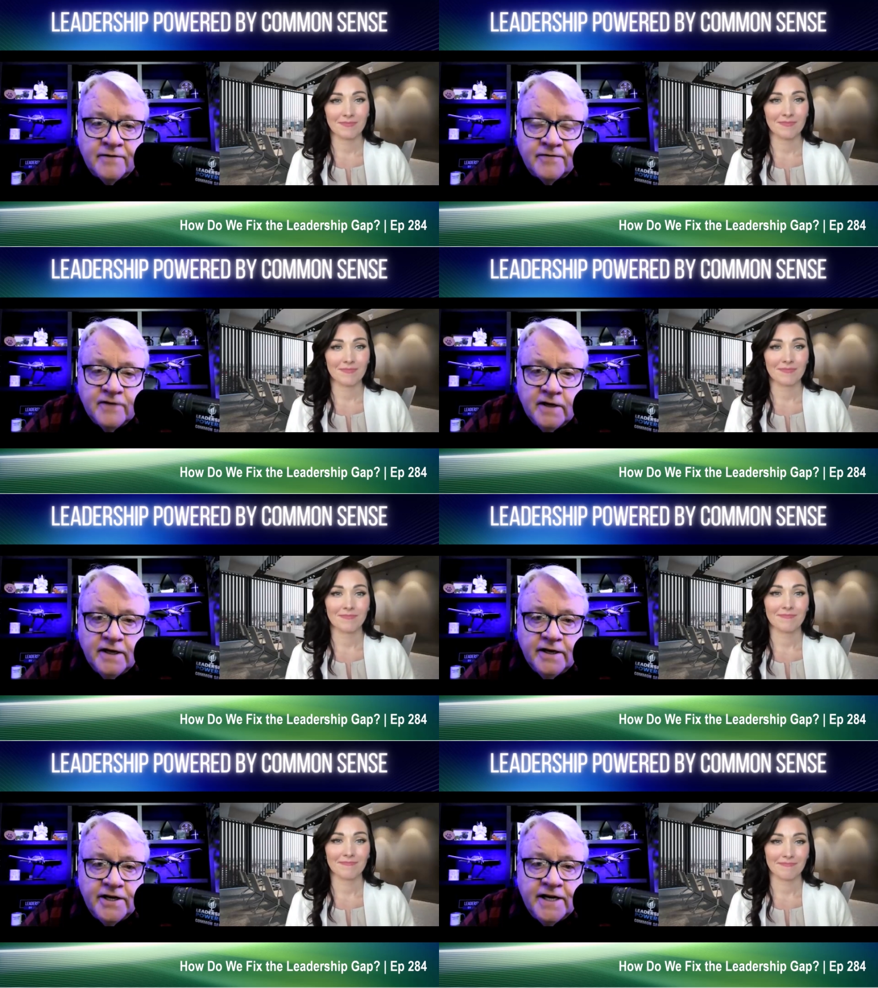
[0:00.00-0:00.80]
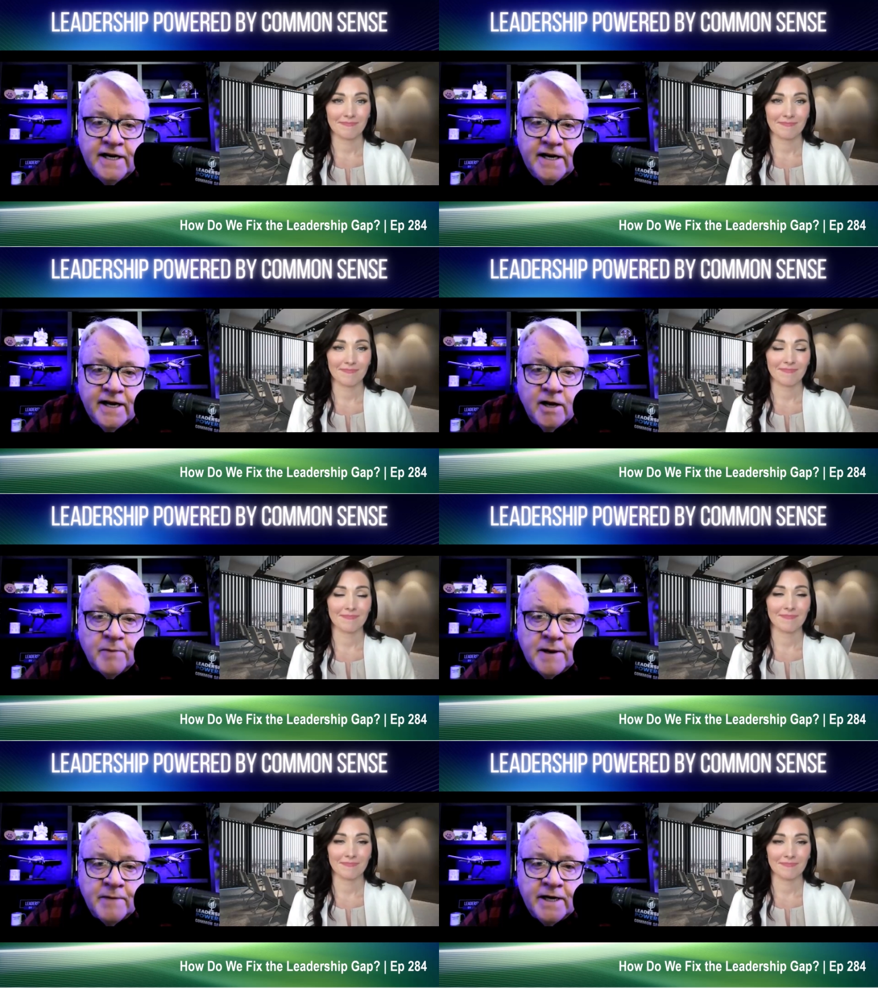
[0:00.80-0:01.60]
Speaker 1: If you need any
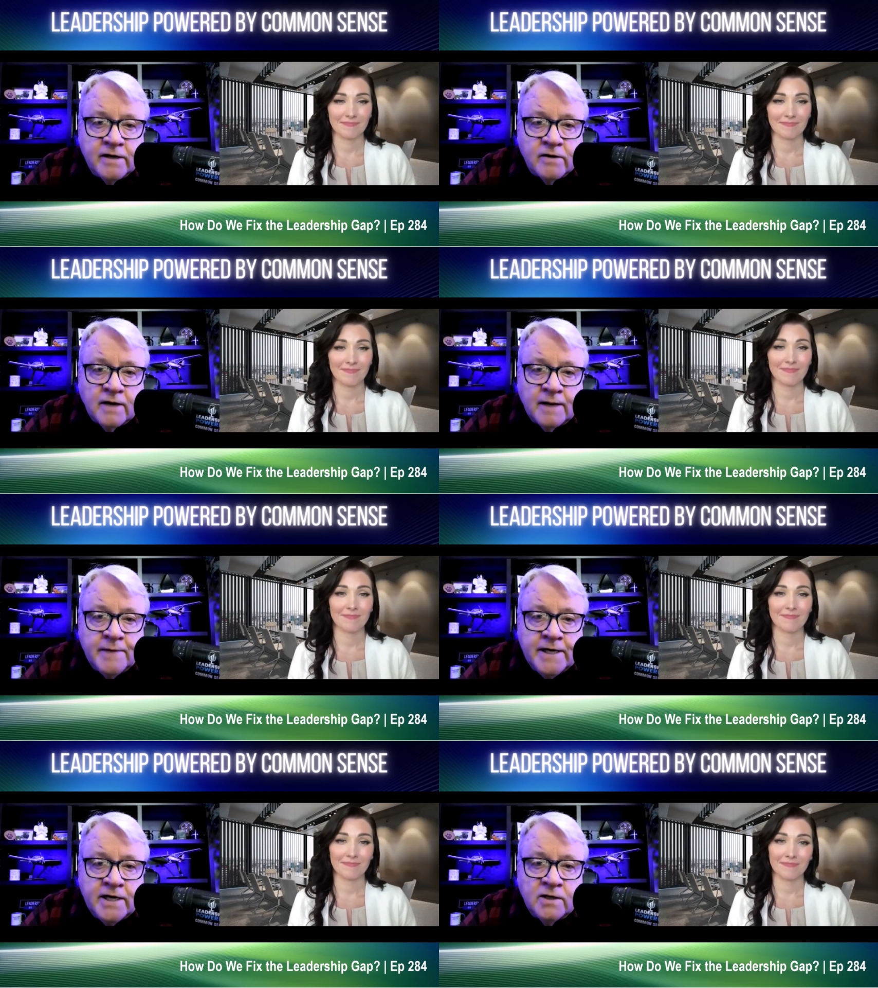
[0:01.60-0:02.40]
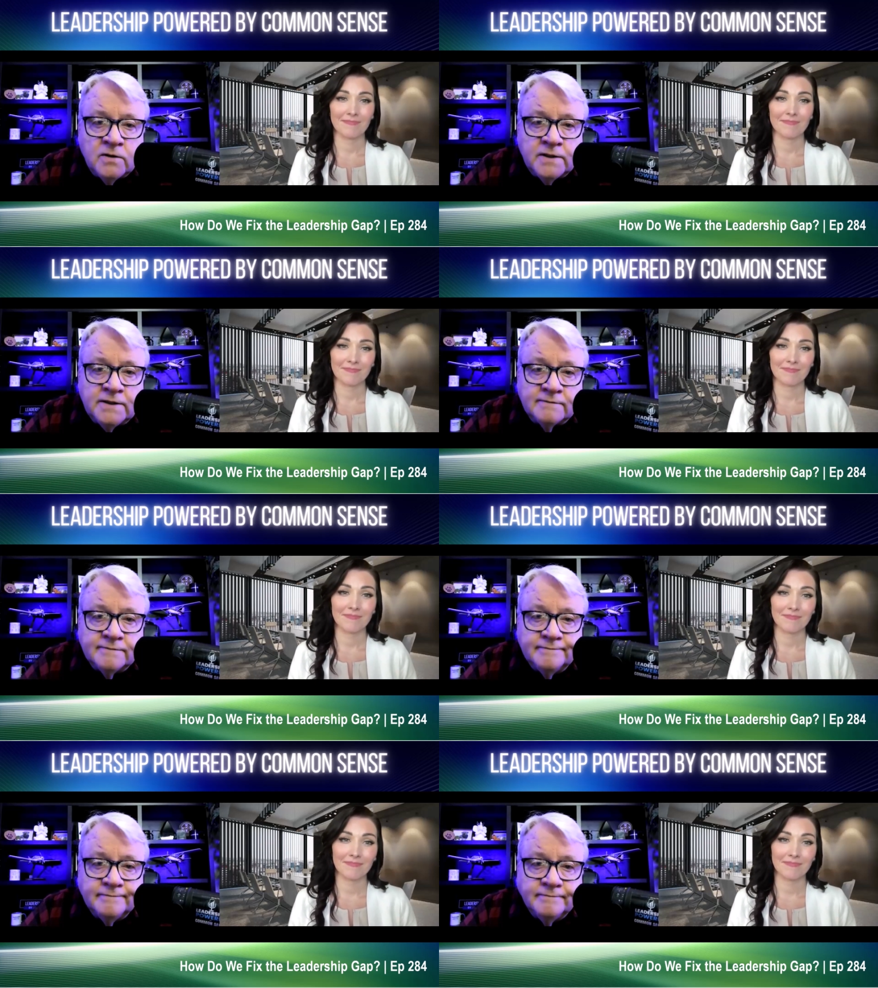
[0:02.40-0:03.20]
help, I'm here, let me know. And,
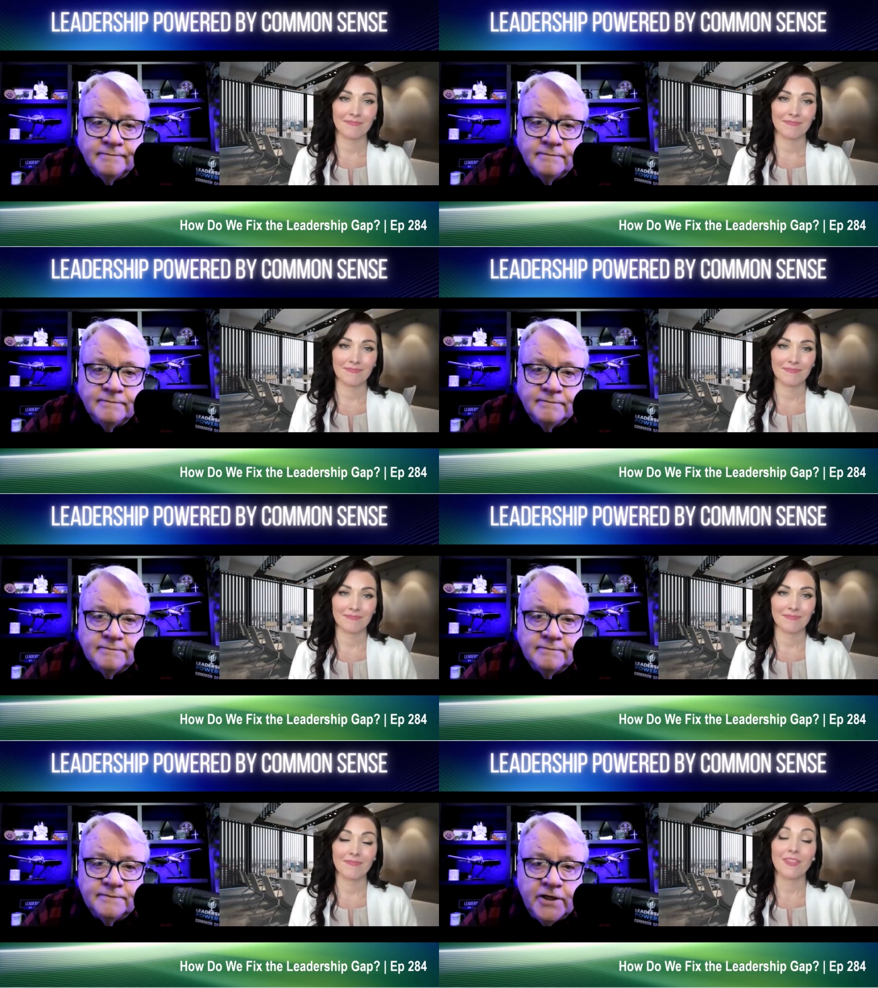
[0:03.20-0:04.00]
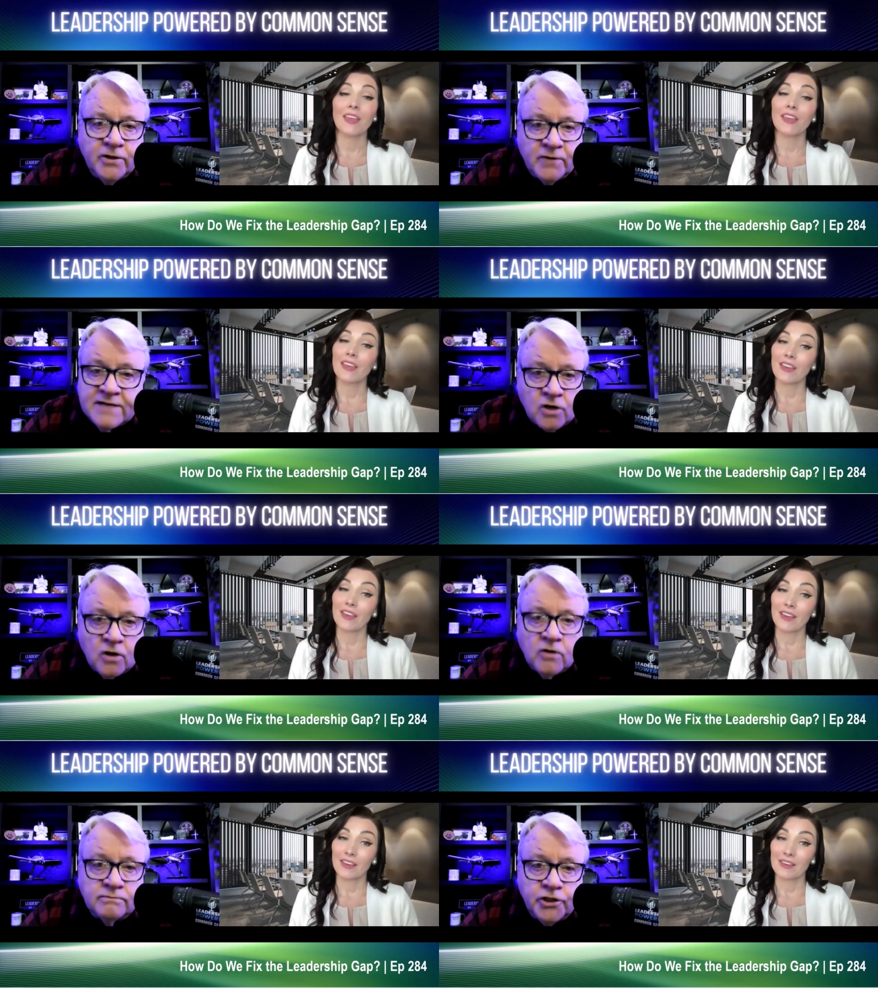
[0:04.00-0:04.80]
you know, that's
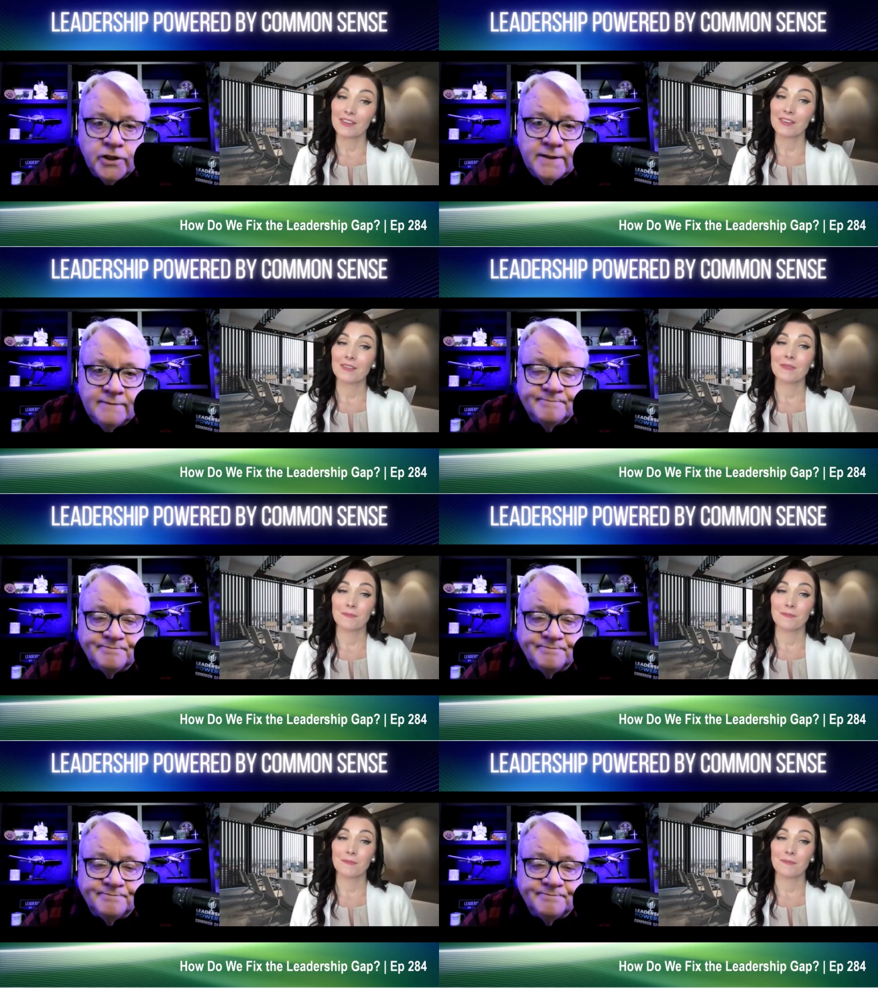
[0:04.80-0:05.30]
all good.